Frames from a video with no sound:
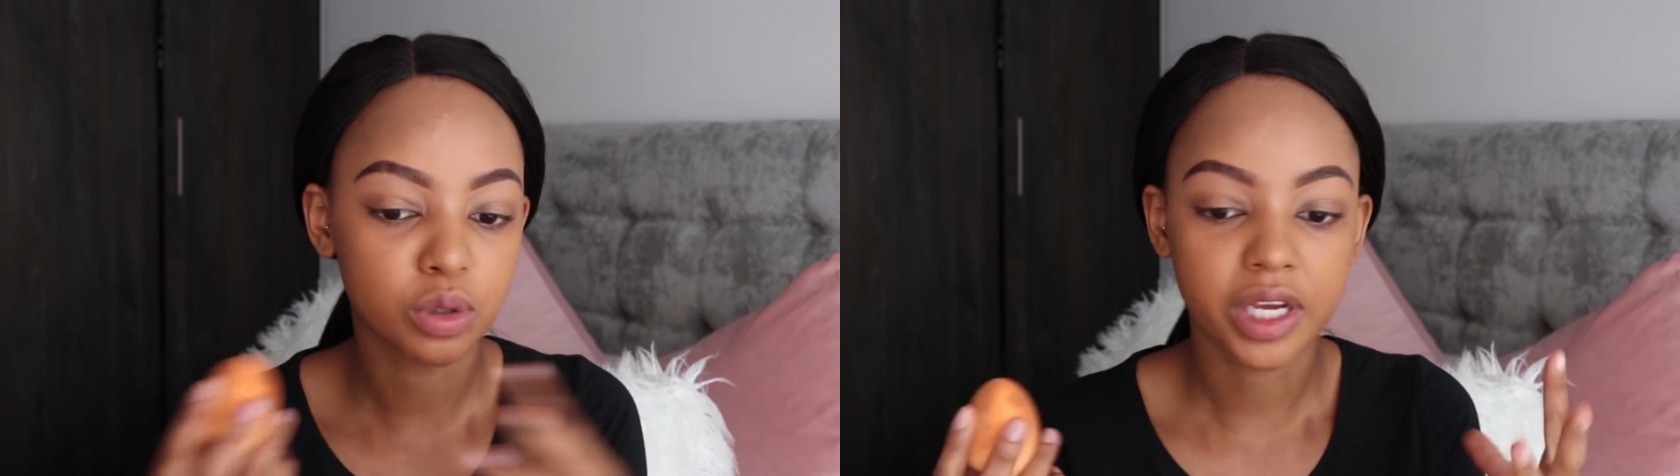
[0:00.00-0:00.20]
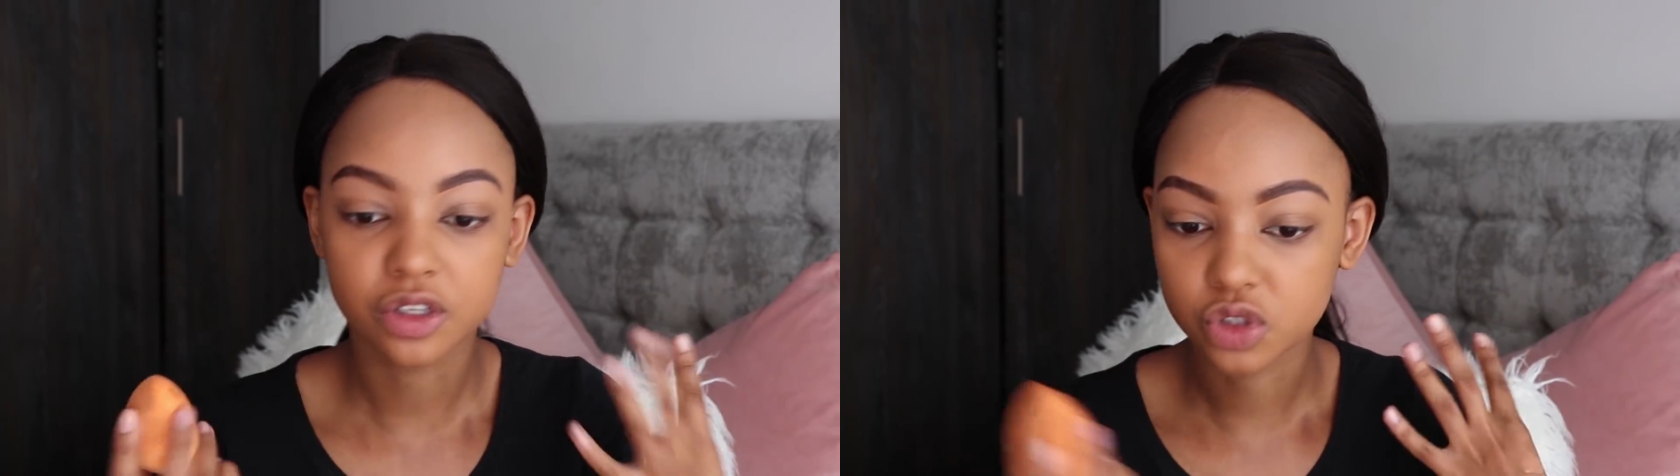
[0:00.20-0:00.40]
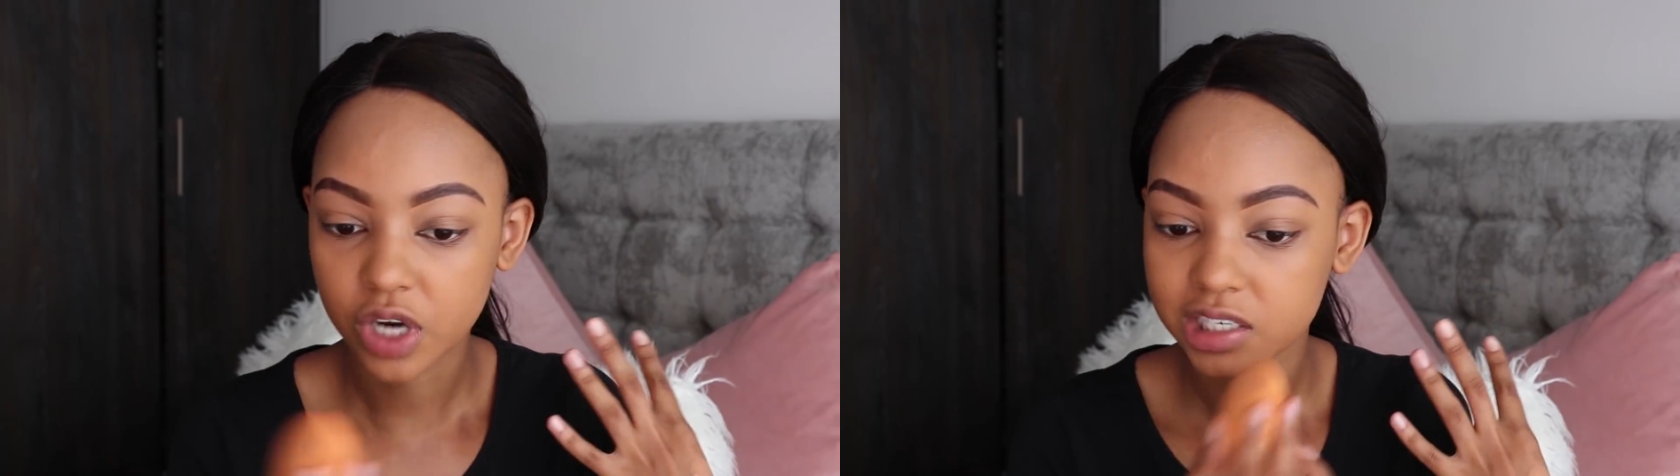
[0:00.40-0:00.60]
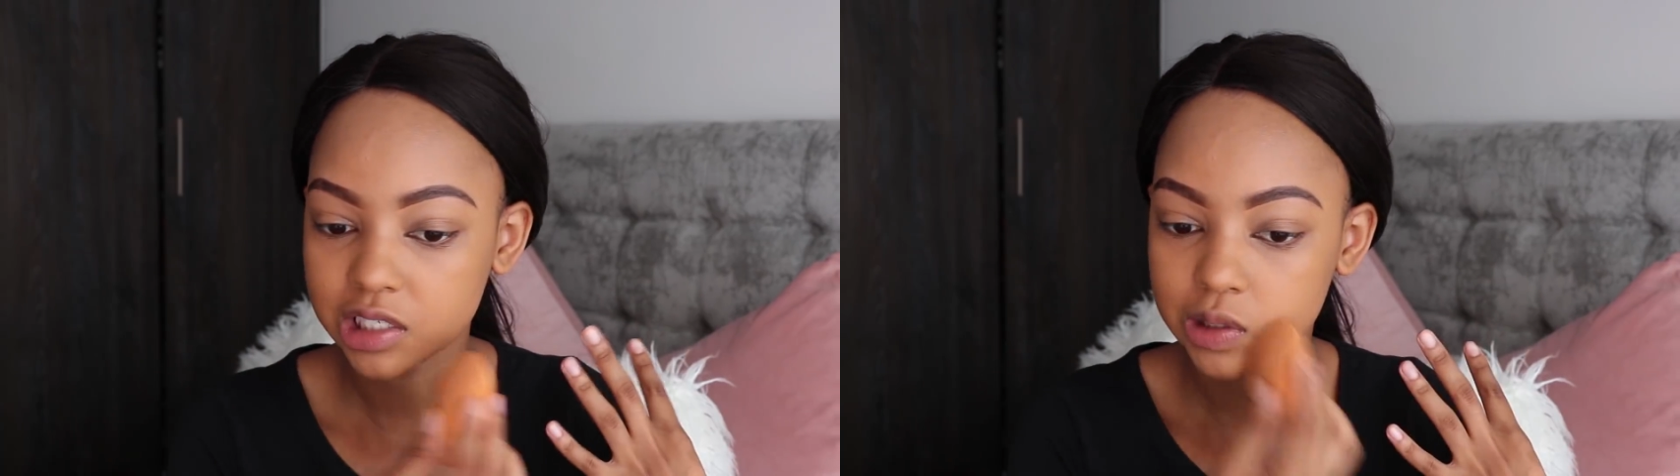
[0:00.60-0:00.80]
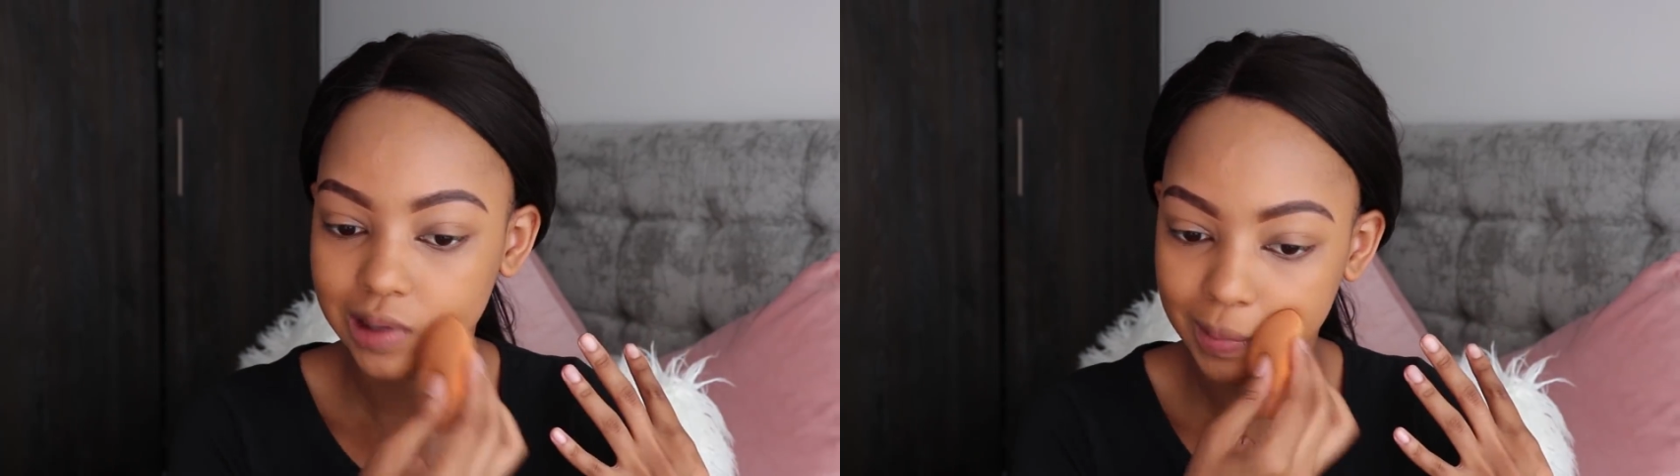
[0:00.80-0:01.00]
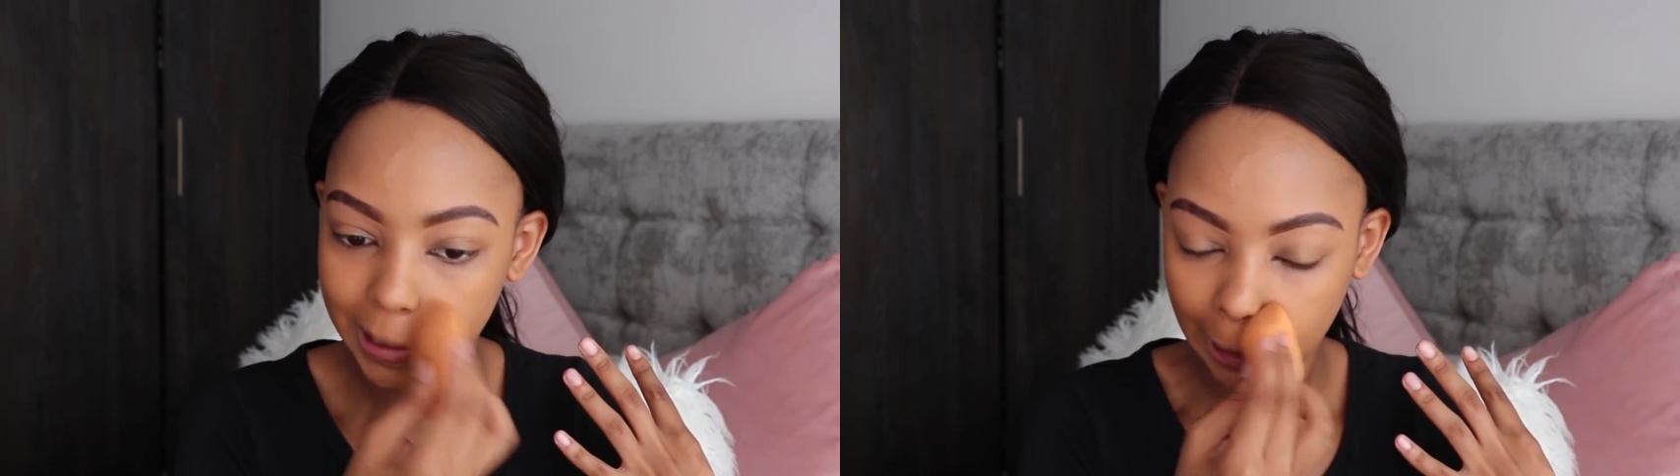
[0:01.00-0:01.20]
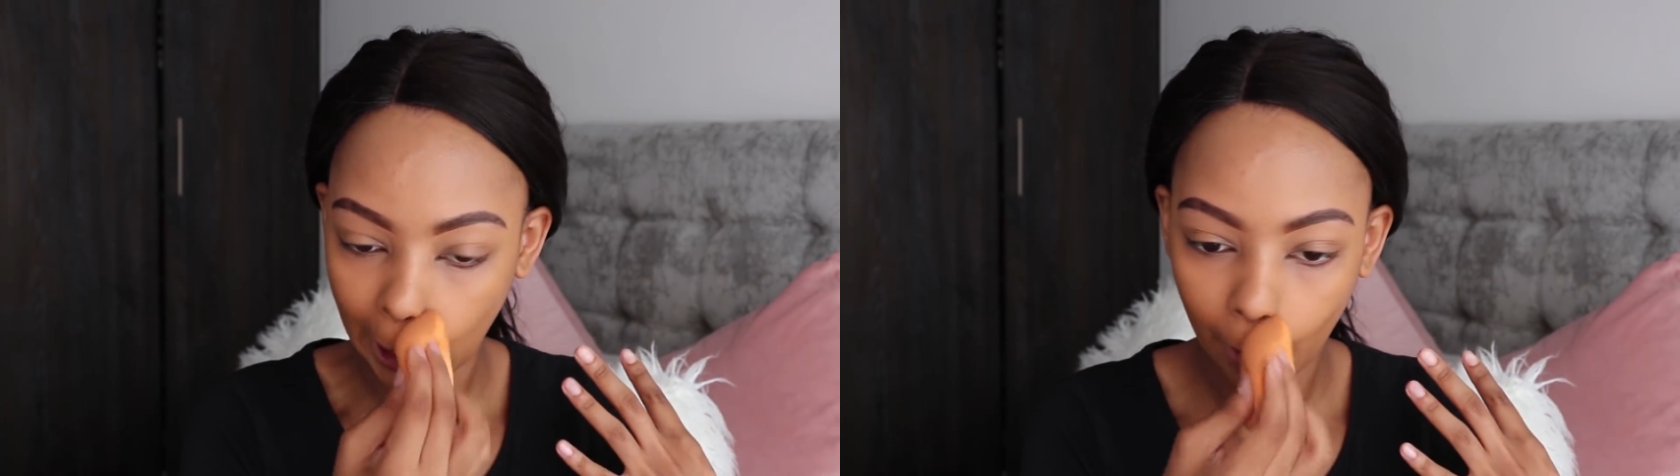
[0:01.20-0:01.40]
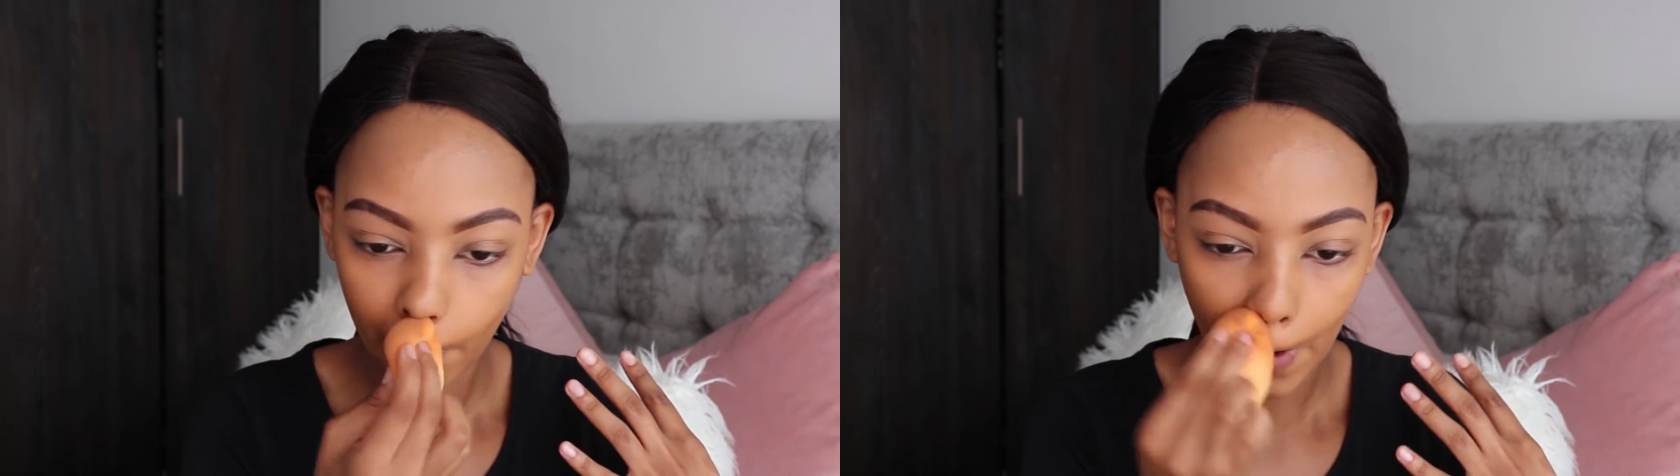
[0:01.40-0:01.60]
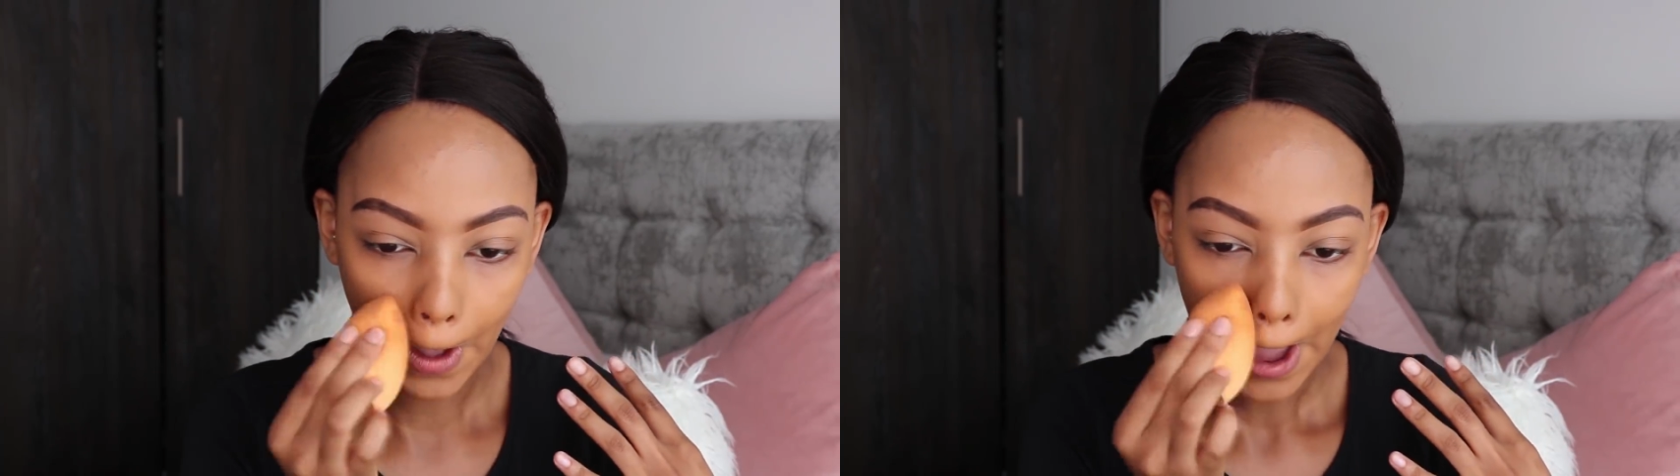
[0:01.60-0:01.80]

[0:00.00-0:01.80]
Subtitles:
doing extractions on myself,